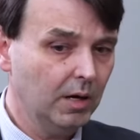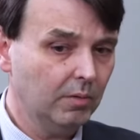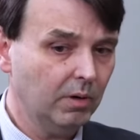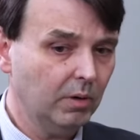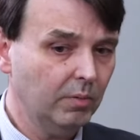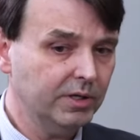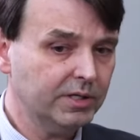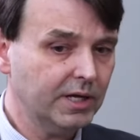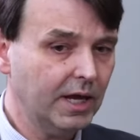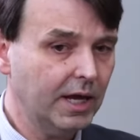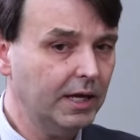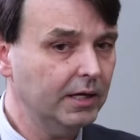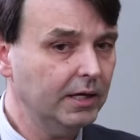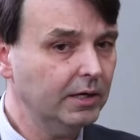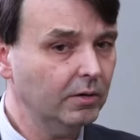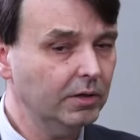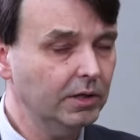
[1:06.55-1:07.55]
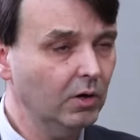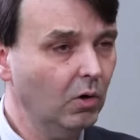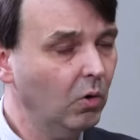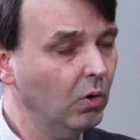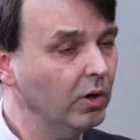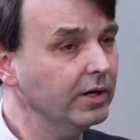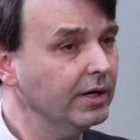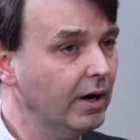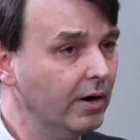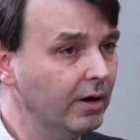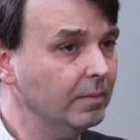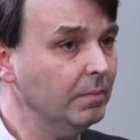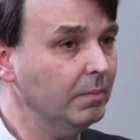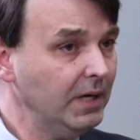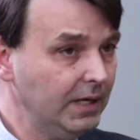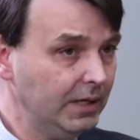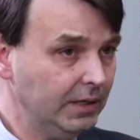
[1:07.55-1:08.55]
where we say, the ordinary
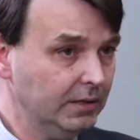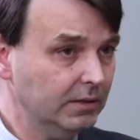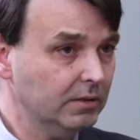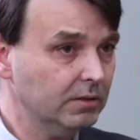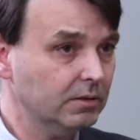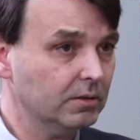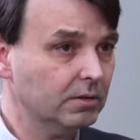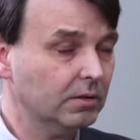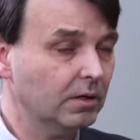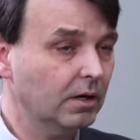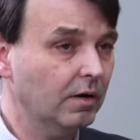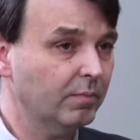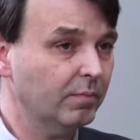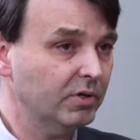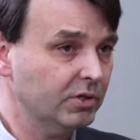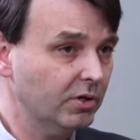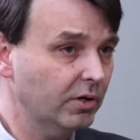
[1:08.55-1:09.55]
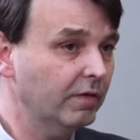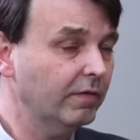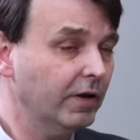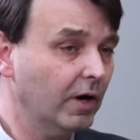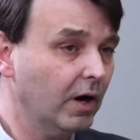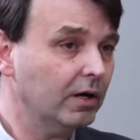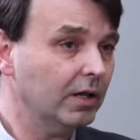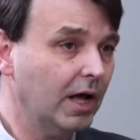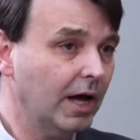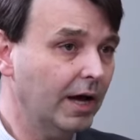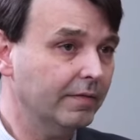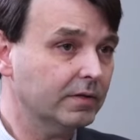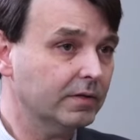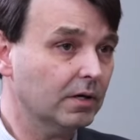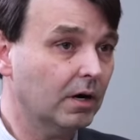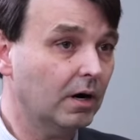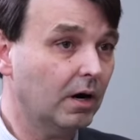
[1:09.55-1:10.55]
means of preserving our
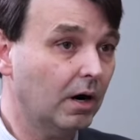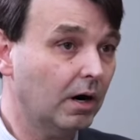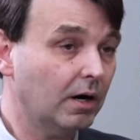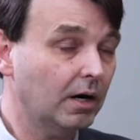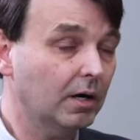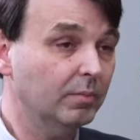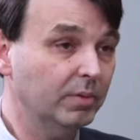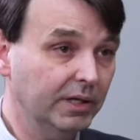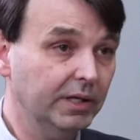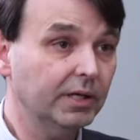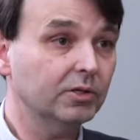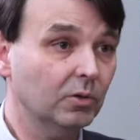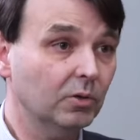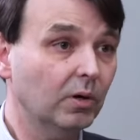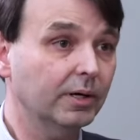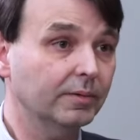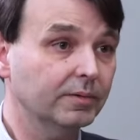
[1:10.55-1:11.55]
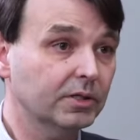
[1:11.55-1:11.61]
lives are obligatory.